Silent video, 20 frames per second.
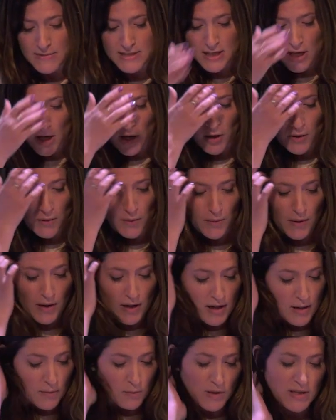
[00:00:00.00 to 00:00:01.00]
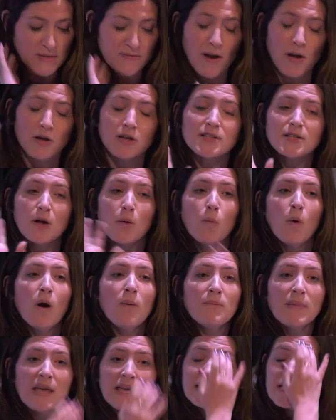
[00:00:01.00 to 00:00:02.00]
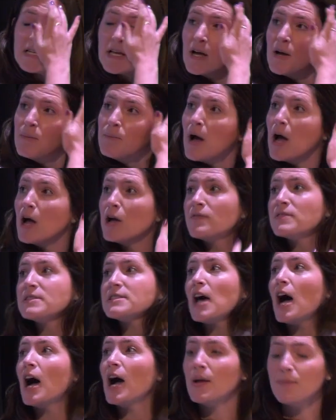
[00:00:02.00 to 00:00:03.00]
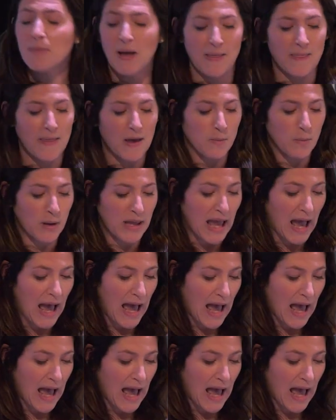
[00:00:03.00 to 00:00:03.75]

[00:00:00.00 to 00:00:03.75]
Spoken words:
So we focus on one medium over time, and then we